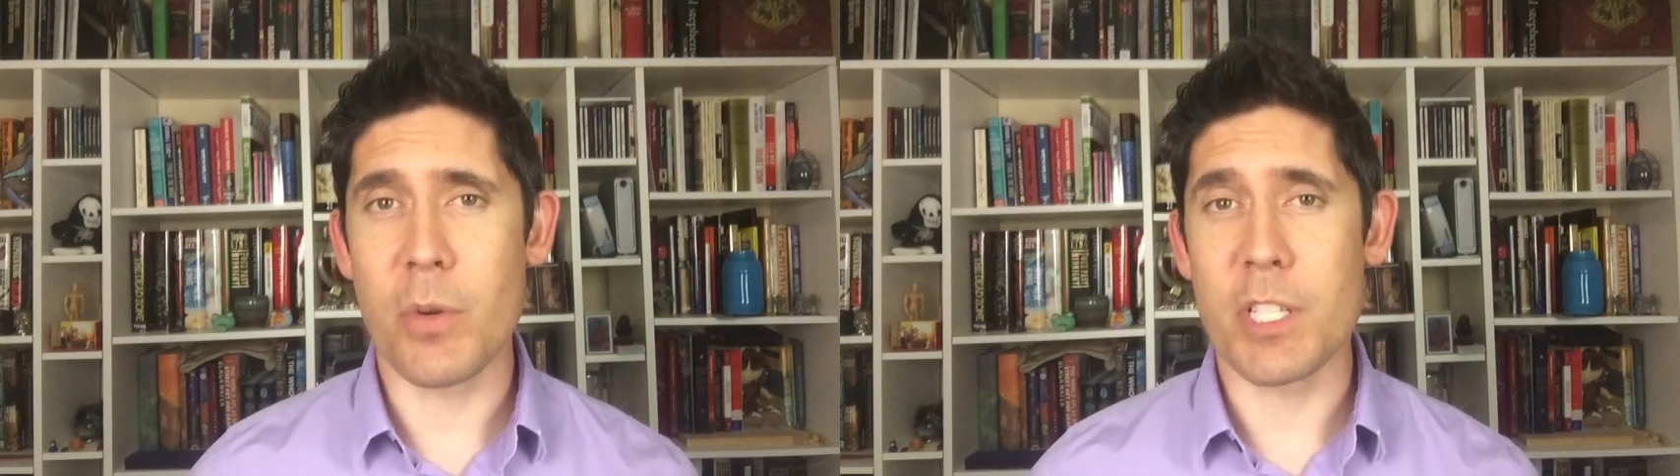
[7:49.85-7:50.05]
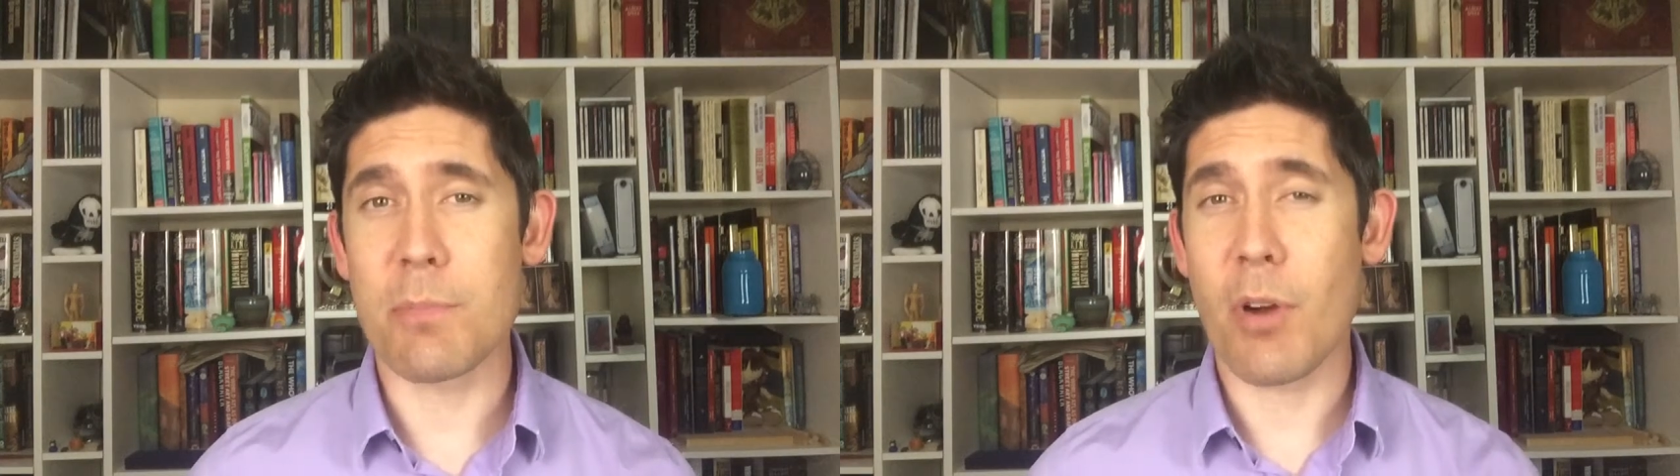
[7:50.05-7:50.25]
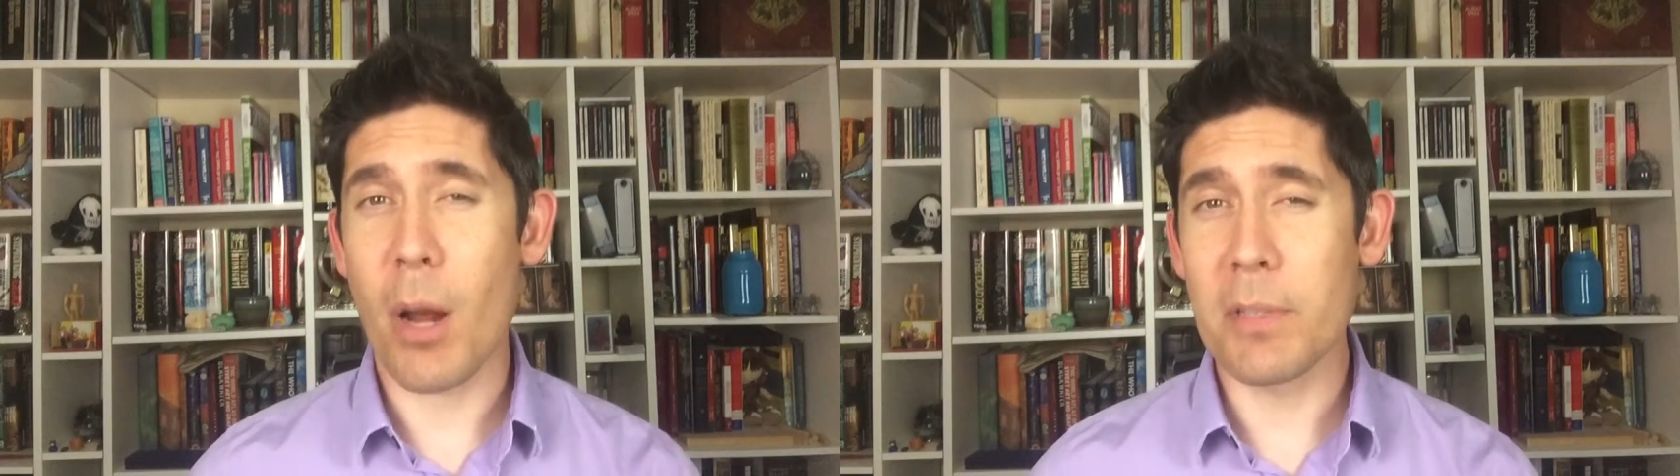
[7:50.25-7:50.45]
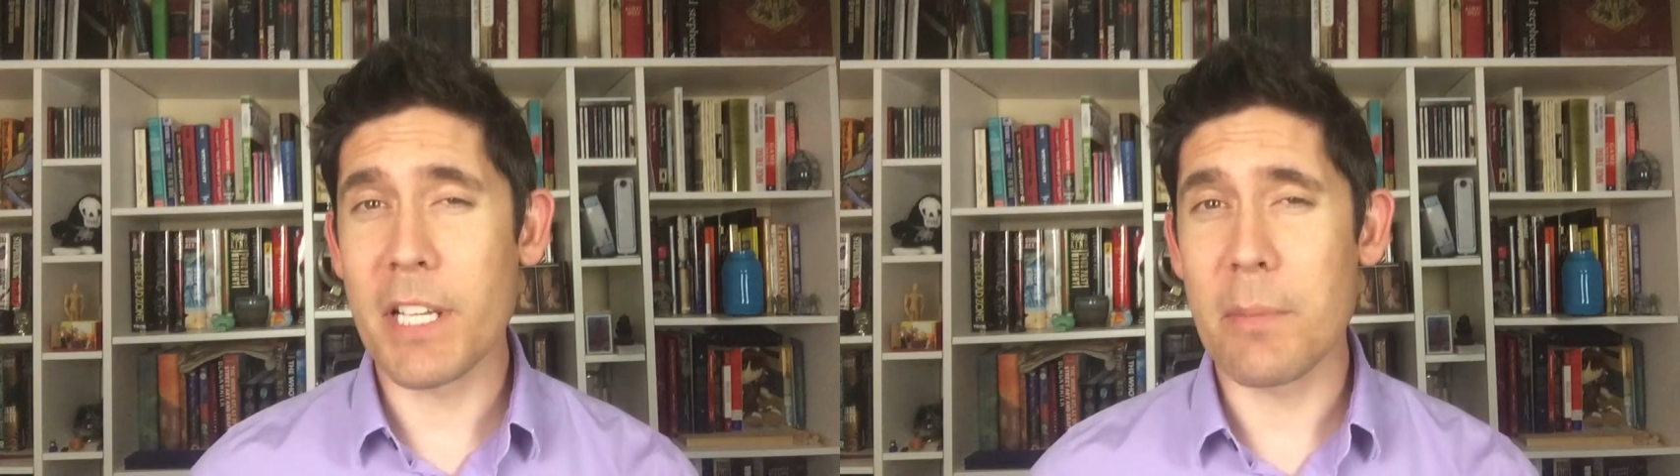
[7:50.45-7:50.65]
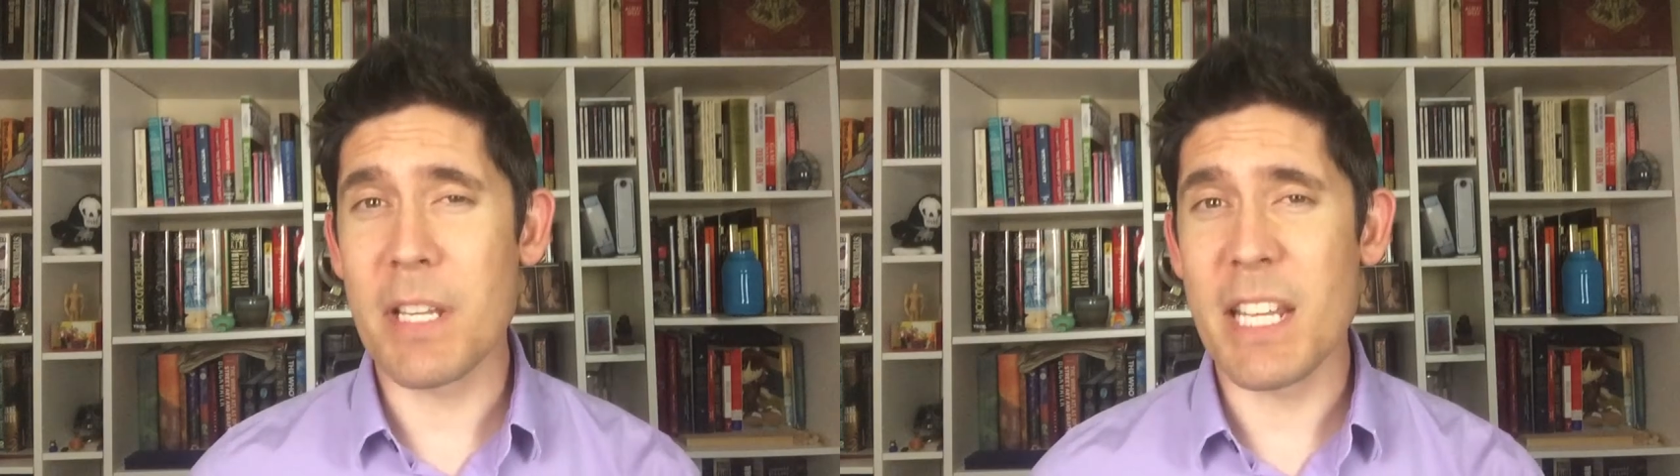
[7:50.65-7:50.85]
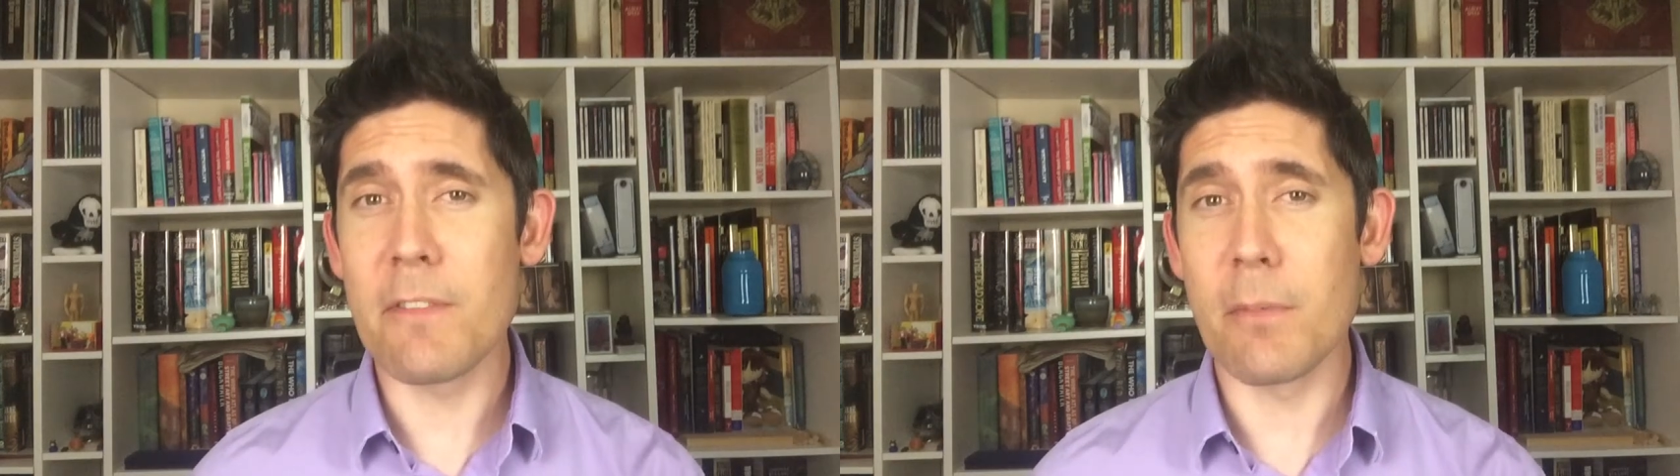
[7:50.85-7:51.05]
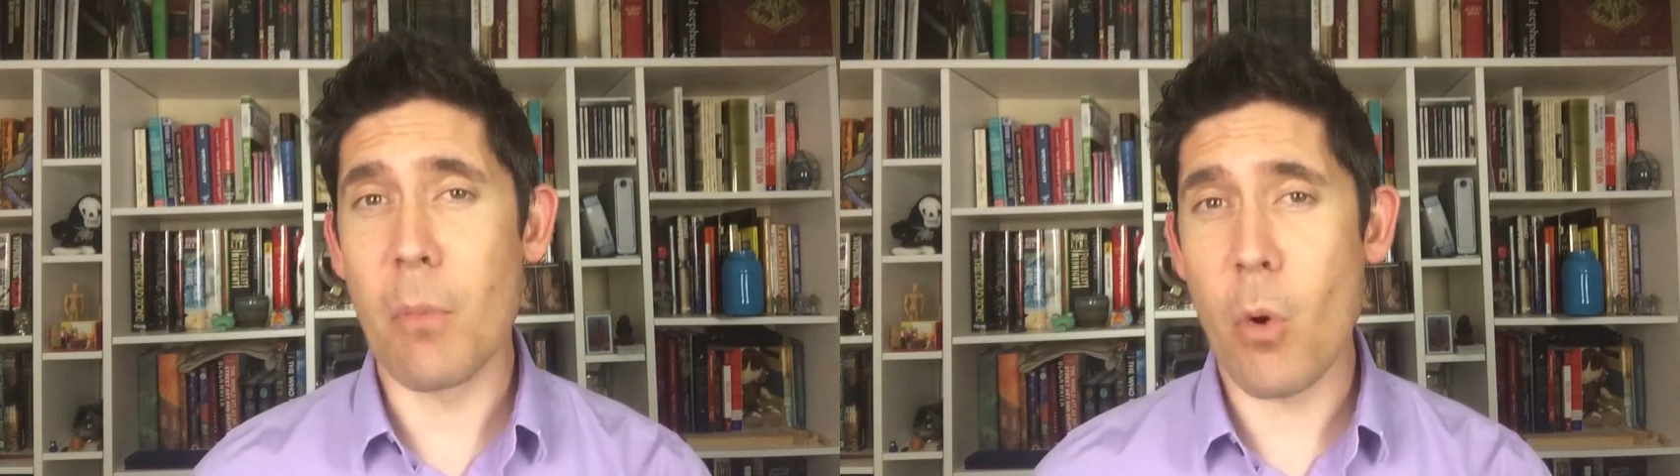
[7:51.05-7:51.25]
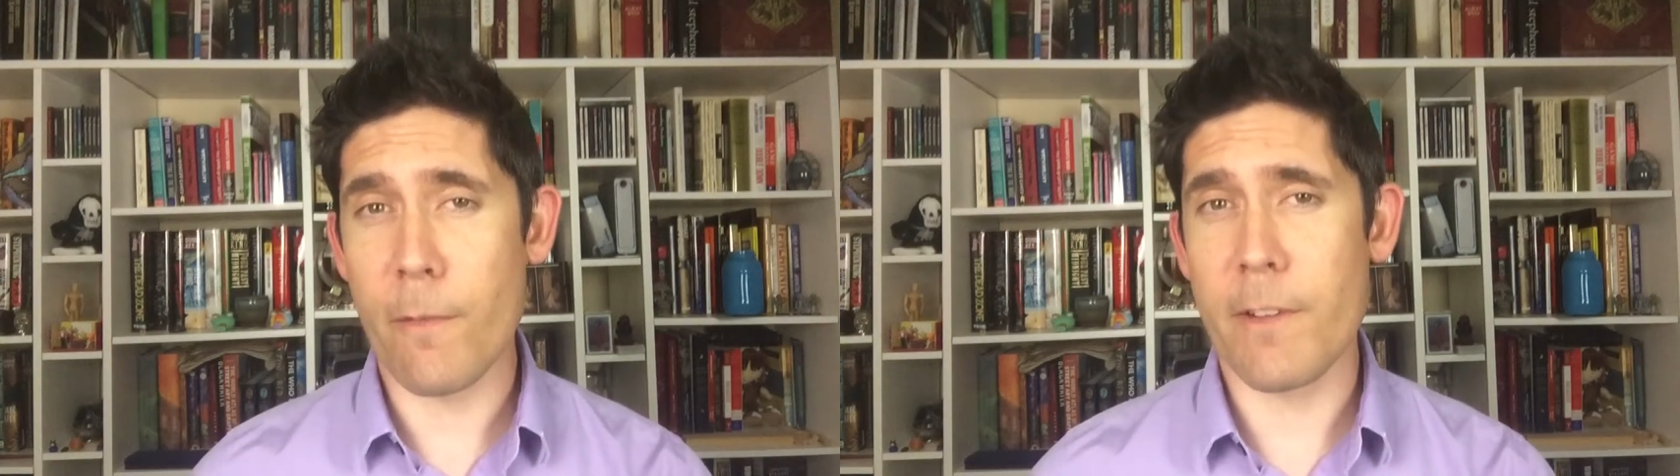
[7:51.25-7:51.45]
and it's probably going to be even
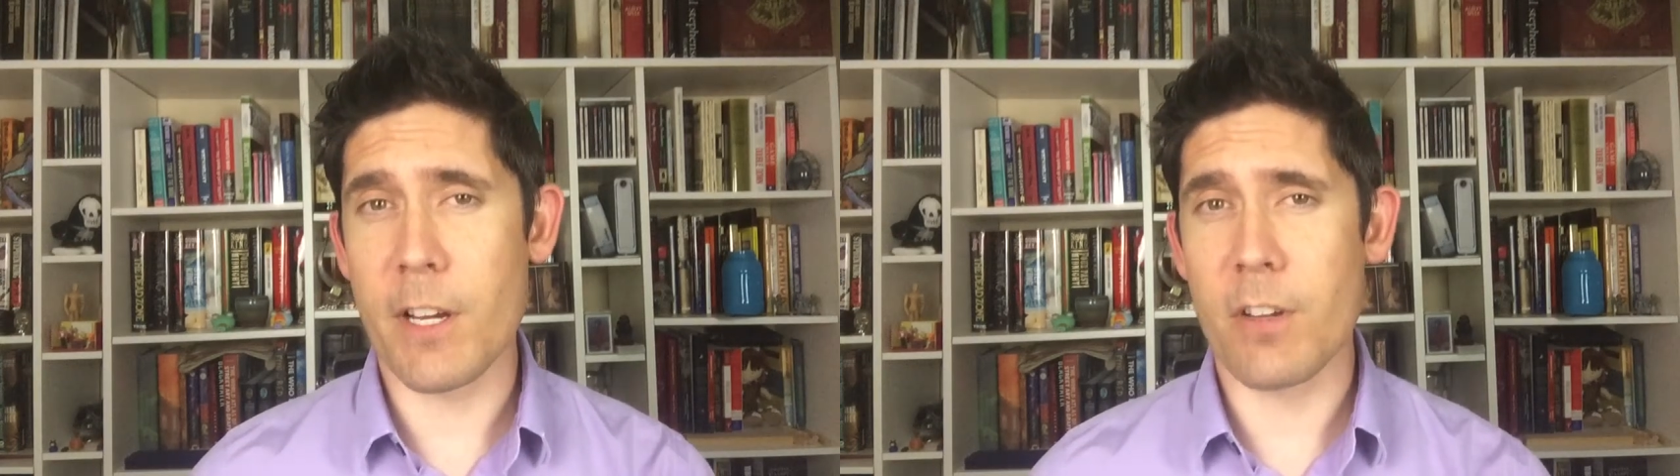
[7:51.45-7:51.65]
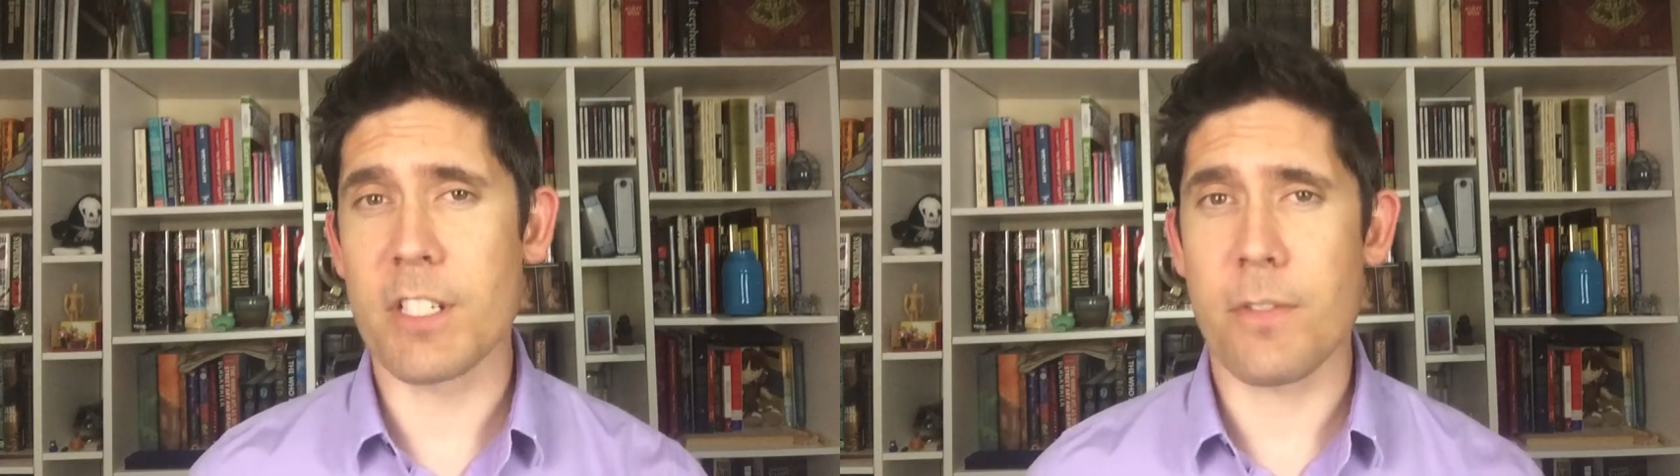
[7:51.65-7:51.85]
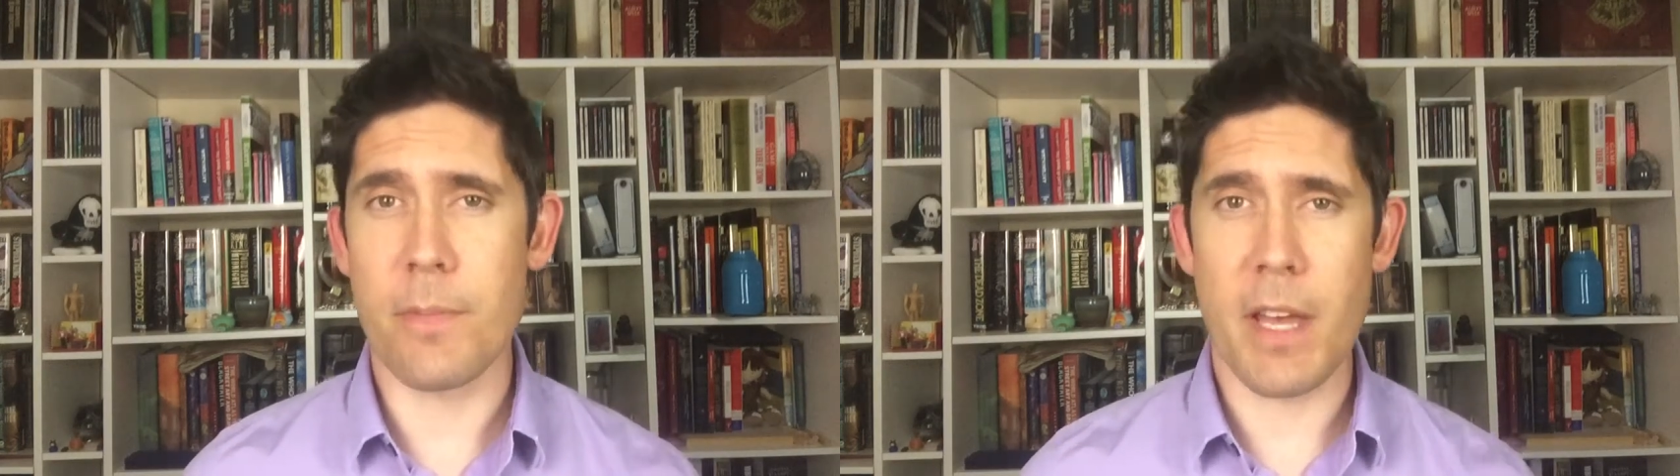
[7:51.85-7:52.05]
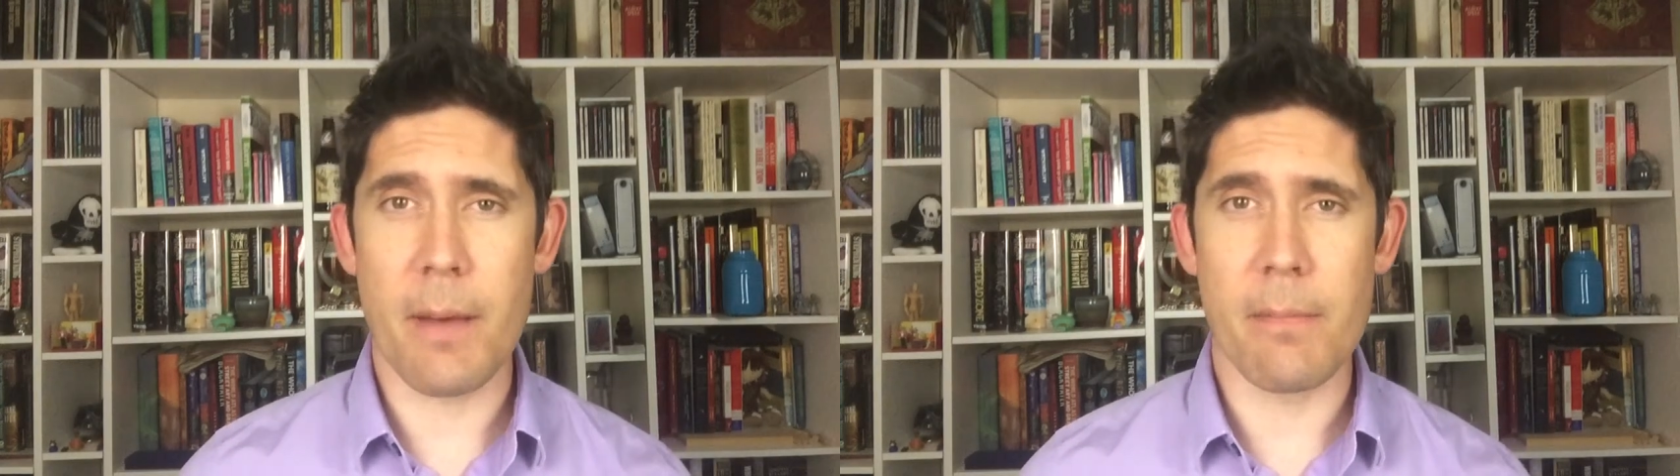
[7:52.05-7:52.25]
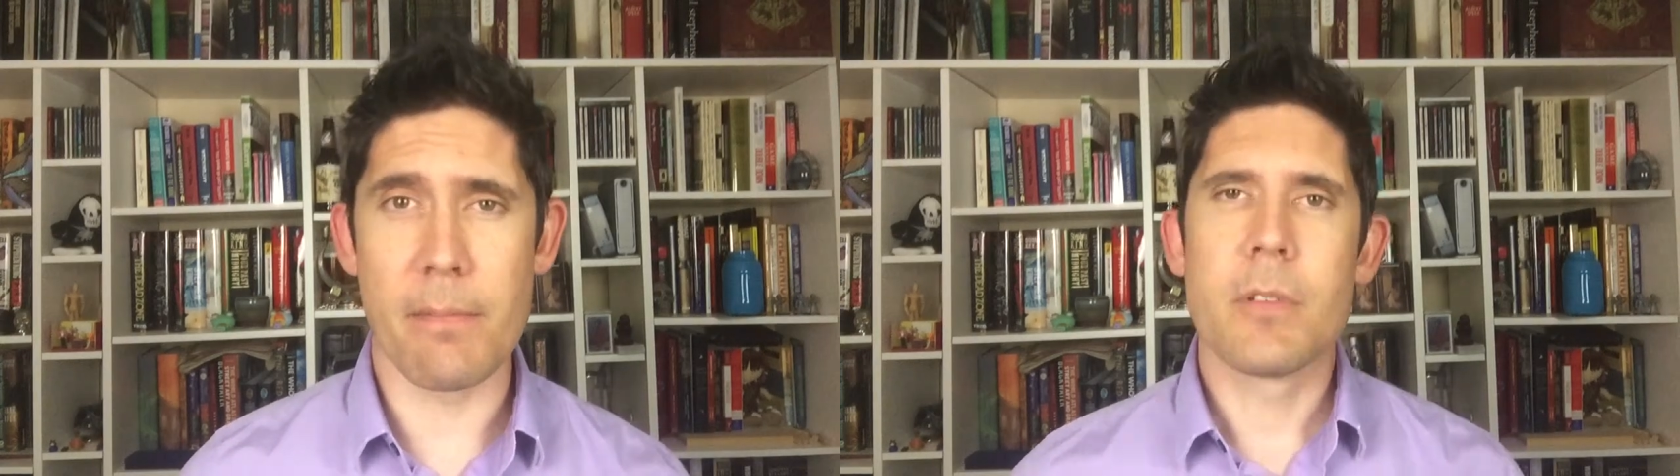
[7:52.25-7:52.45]
more vigorous from them.